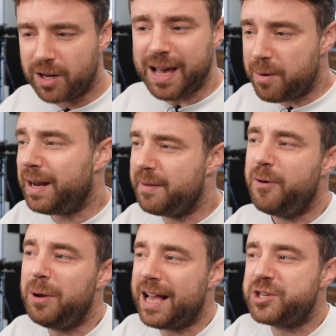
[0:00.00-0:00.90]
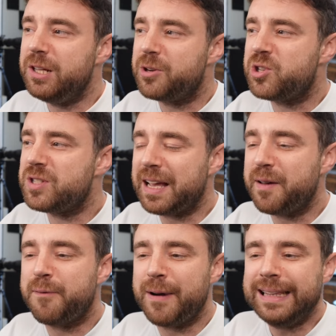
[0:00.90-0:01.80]
Okay, William Foley actually looks just like
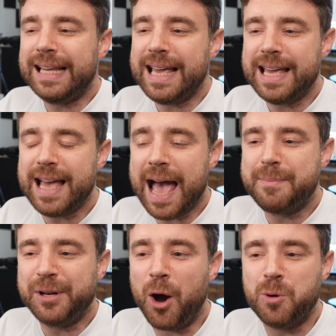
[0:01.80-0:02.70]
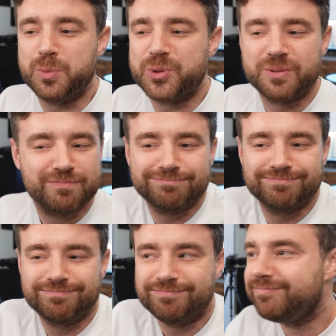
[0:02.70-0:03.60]
a friendly Eamon Holmes.
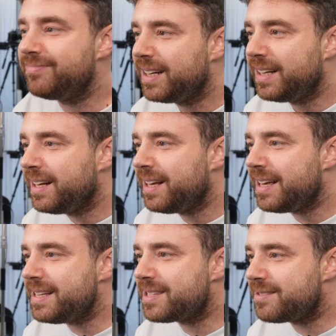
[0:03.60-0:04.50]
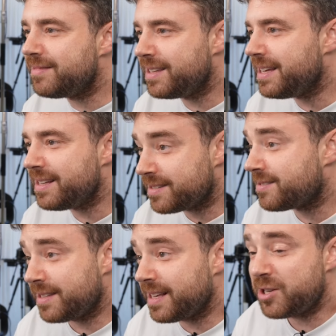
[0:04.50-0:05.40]
It's
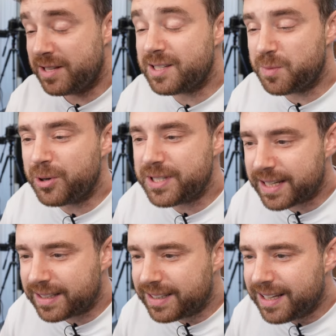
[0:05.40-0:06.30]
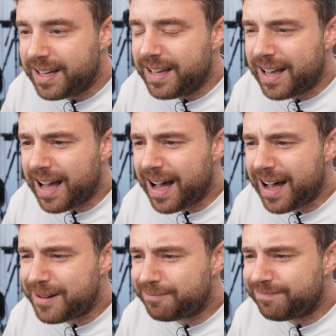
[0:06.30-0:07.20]
actually disappointing.
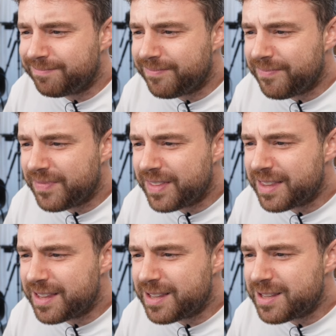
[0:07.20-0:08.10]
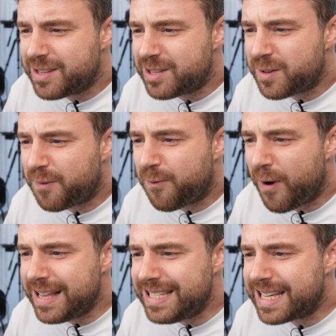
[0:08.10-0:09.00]
The
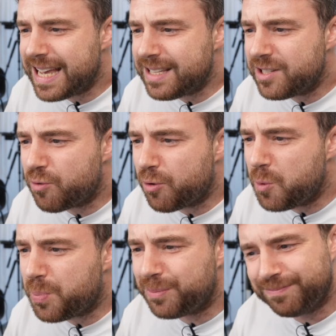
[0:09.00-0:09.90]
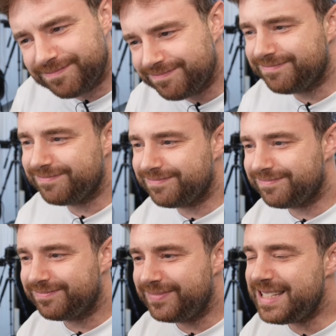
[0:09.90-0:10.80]
Freindkin group,
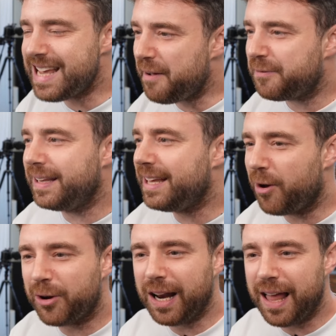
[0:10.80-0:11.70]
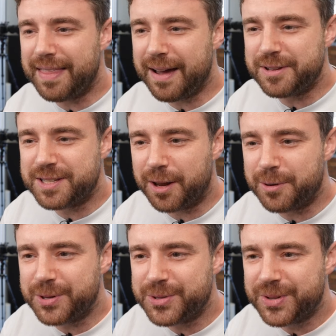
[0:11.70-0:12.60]
definitely not going to like the Everton
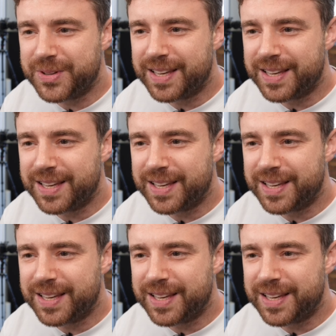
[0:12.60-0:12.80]
owners.